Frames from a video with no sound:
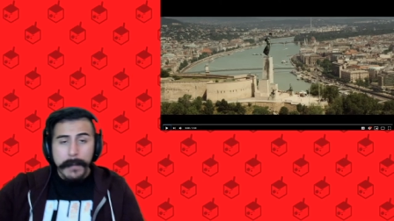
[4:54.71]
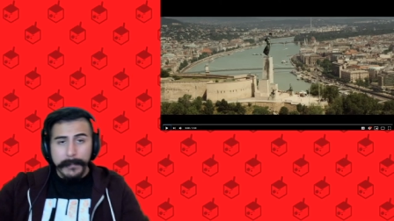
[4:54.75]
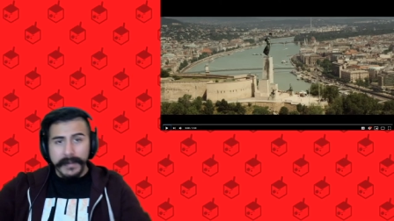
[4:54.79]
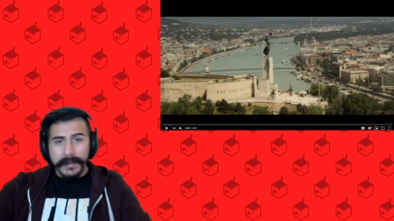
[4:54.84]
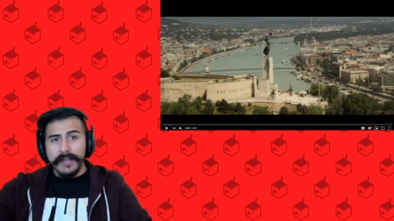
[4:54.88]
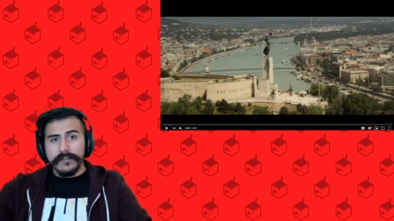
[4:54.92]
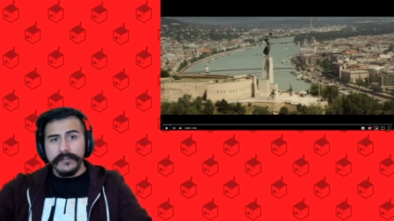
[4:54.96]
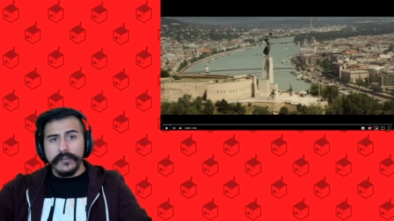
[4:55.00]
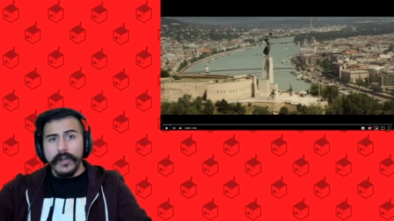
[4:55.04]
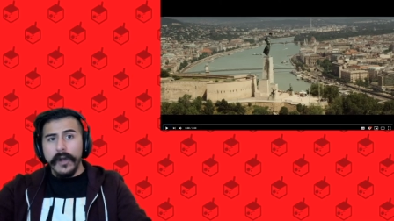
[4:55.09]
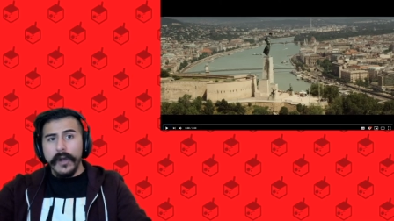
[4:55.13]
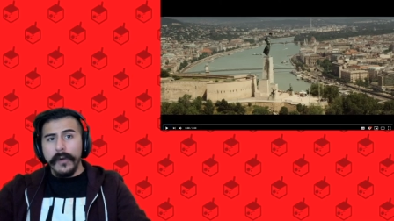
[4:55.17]
But
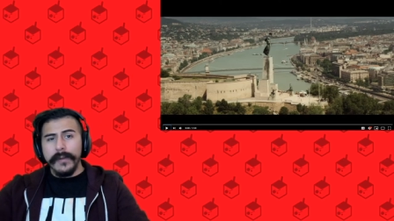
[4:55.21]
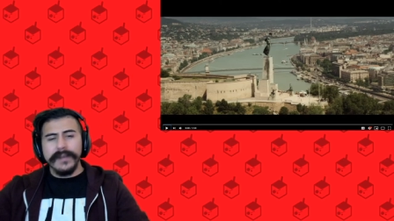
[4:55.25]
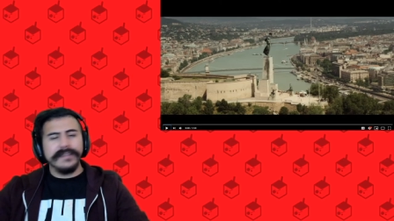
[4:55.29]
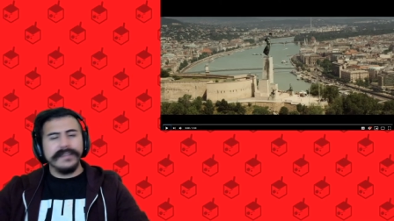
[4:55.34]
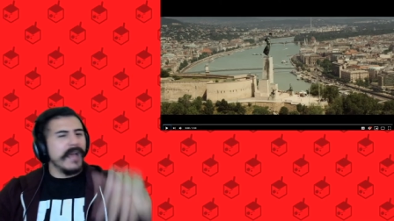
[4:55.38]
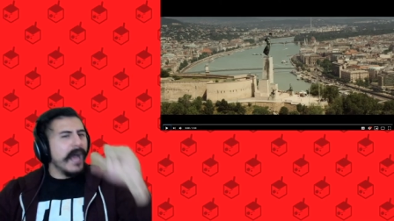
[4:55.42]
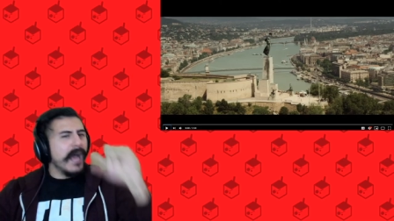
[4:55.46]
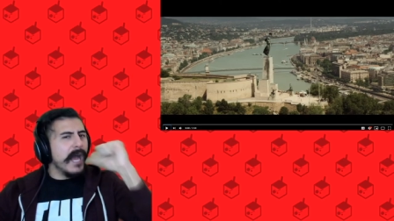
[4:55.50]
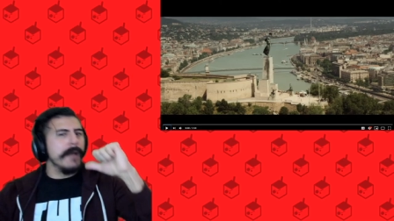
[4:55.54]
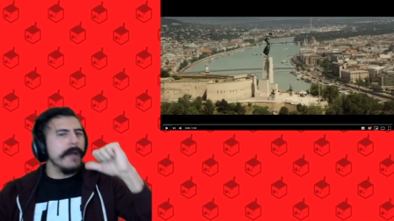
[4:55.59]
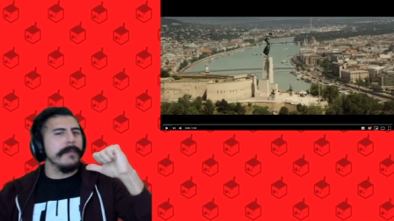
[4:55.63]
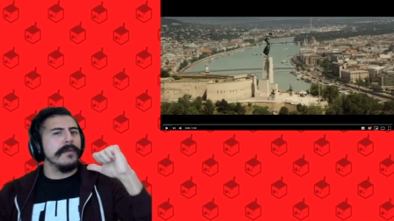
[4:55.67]
as always,
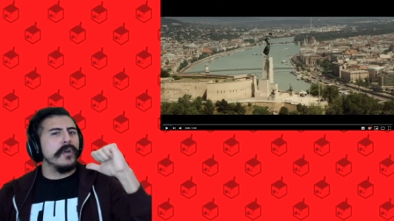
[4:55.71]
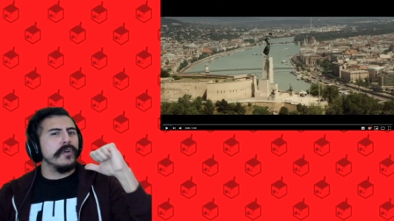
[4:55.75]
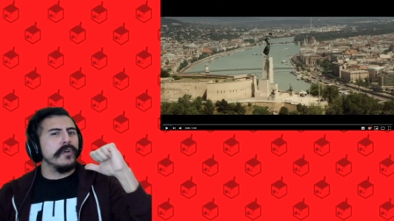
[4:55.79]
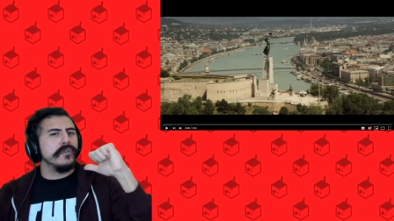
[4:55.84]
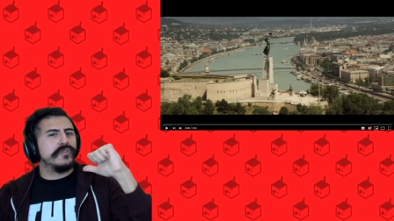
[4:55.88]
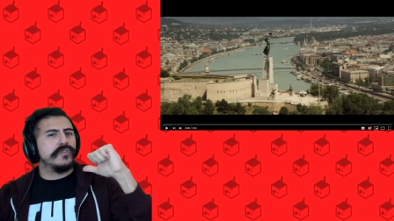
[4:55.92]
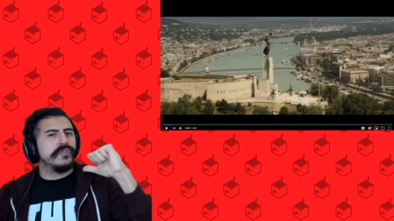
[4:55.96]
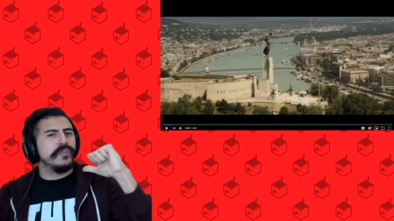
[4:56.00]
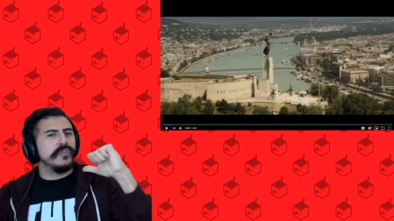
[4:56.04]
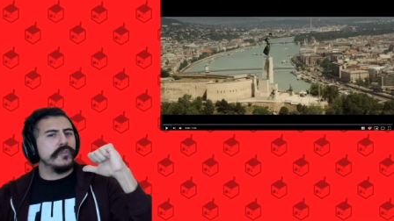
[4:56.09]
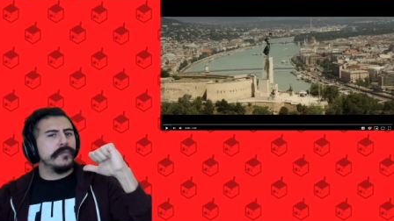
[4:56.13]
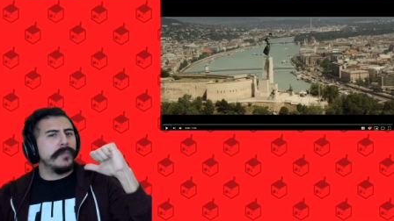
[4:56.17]
I'm your host,
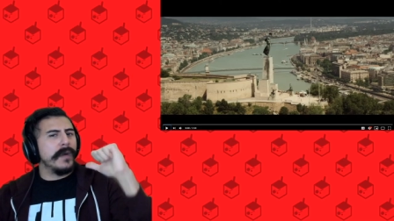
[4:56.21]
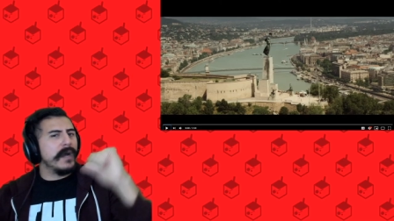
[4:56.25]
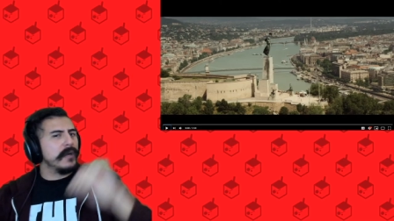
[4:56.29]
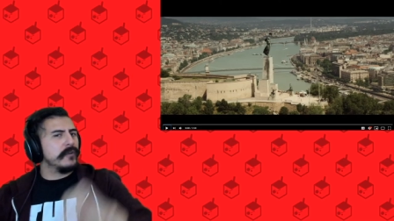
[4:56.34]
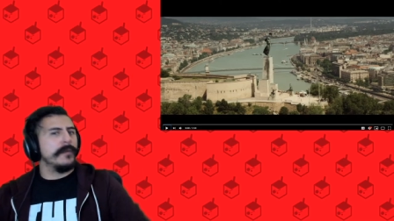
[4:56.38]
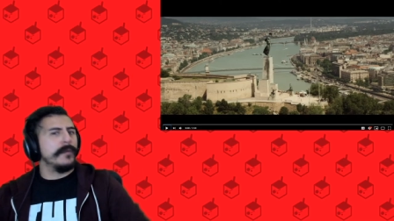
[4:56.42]
Juicebox.